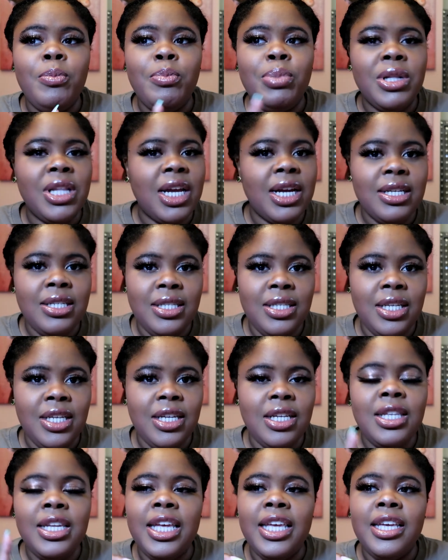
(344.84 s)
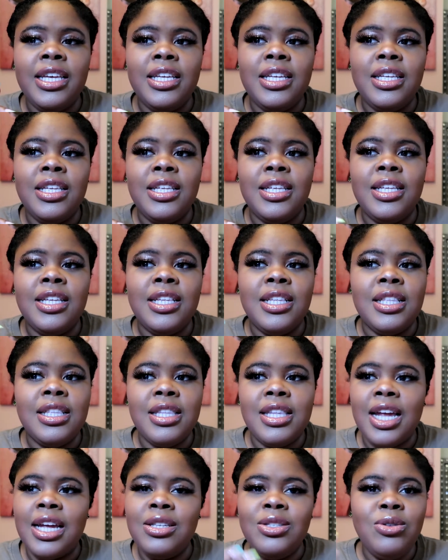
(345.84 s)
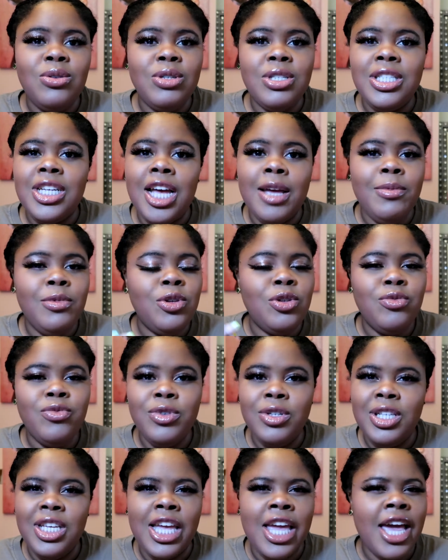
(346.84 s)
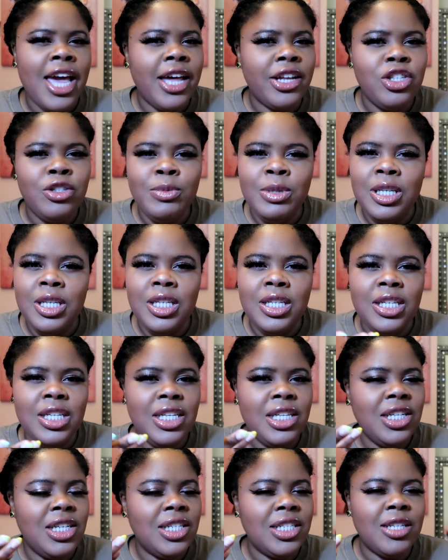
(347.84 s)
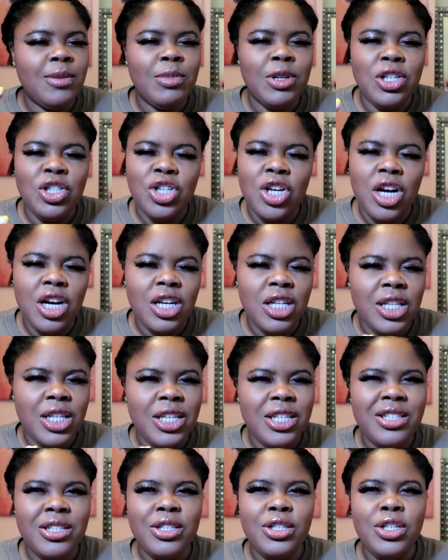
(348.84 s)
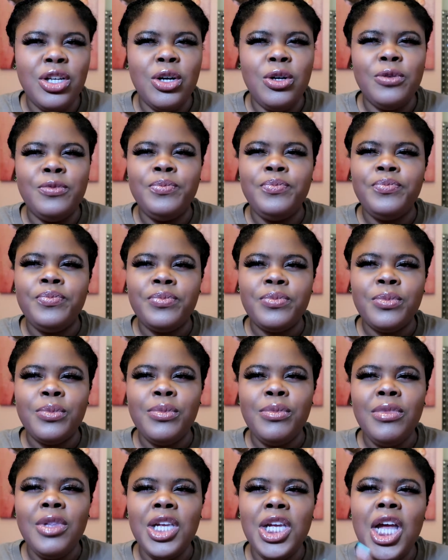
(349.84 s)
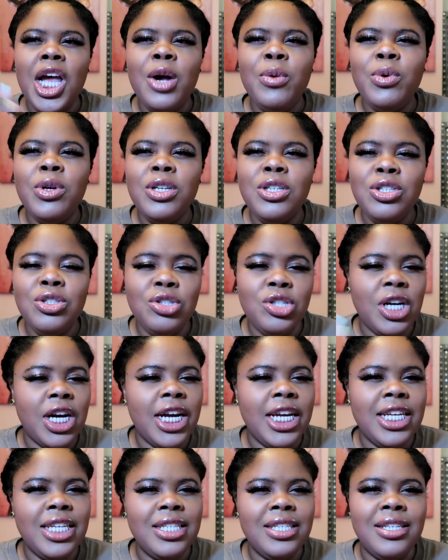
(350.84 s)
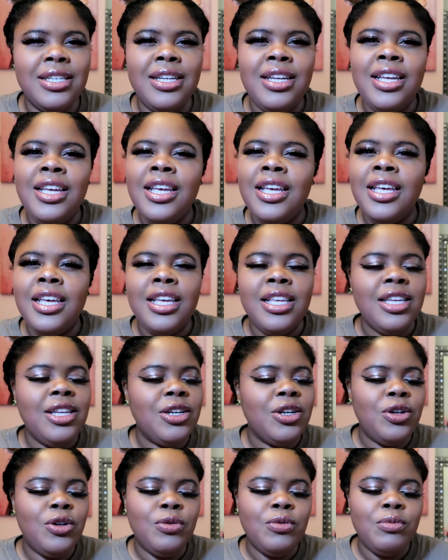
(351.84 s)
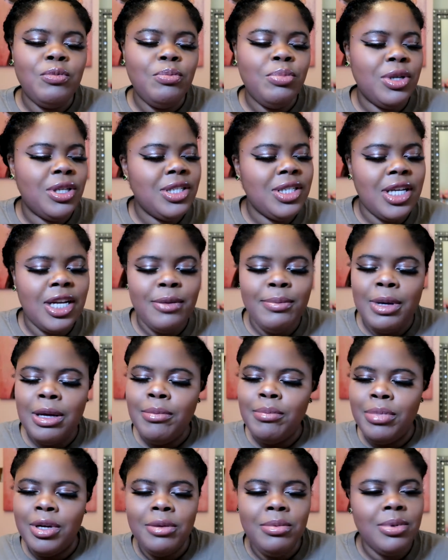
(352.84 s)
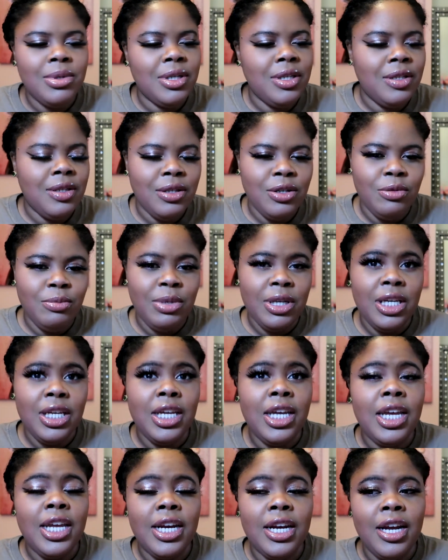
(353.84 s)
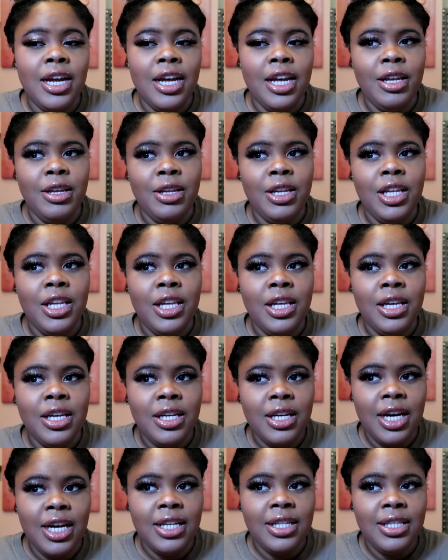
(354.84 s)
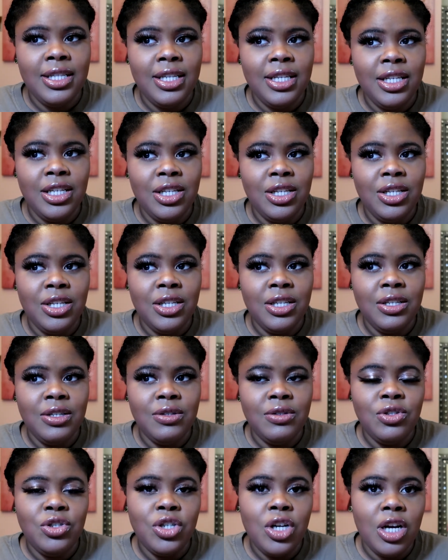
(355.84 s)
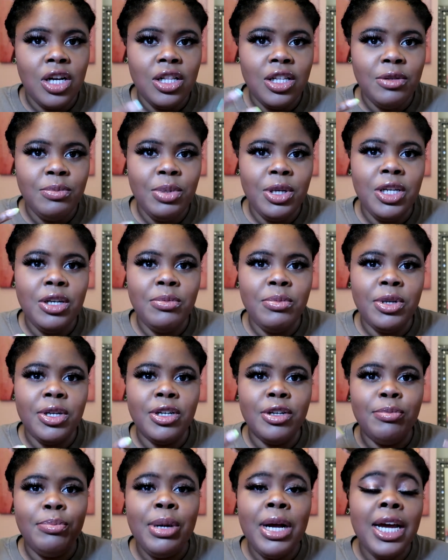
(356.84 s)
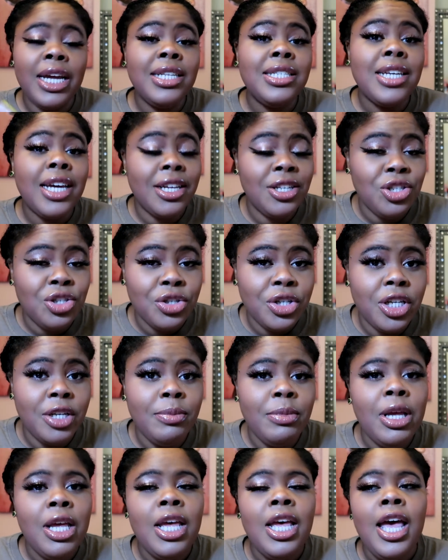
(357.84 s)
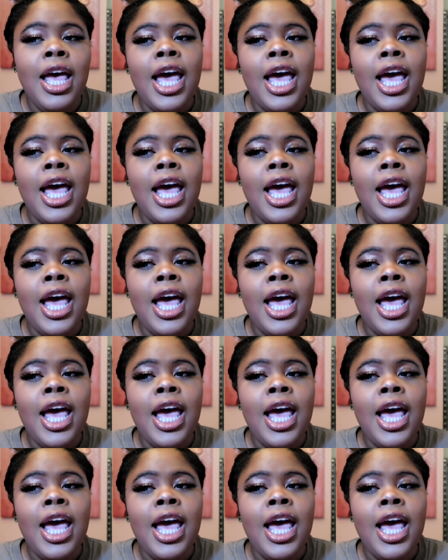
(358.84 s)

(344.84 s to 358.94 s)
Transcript: But that's it. Like, that's the only time you'll really catch me eating something chocolate. So, I wanted to try and you know, bust out of my bubble a little bit and I got the chocolate peanut butter pint ice cream.